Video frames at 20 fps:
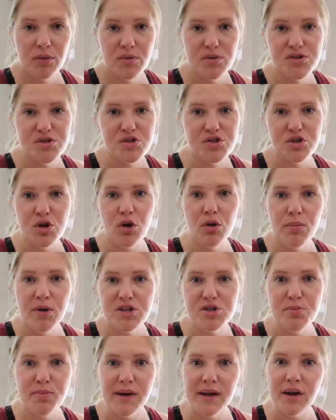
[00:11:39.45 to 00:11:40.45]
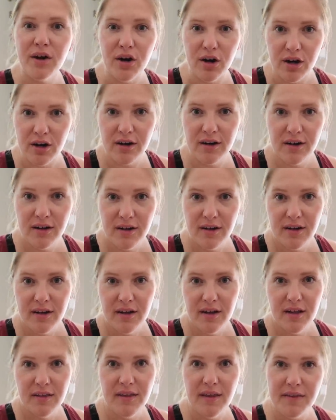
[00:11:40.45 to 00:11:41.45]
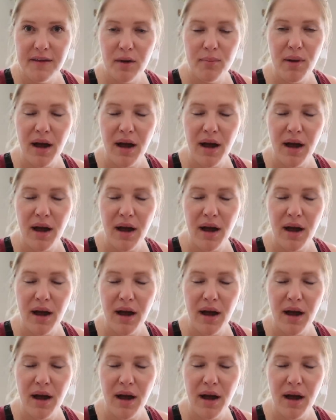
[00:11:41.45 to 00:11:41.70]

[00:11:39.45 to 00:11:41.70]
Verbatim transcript: was so much bigger than yeah.